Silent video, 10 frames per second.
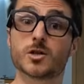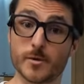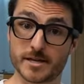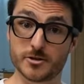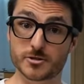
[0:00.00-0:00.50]
So
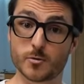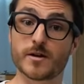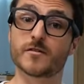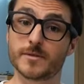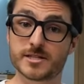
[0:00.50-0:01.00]
we can use the
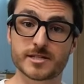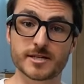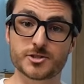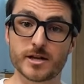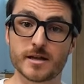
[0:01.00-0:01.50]
one from this
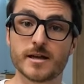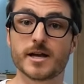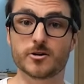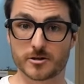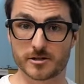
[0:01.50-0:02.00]
test jig
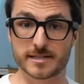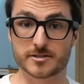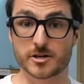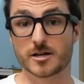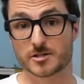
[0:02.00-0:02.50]
in order to
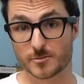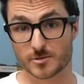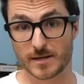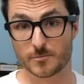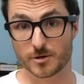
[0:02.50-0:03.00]
test our customer's main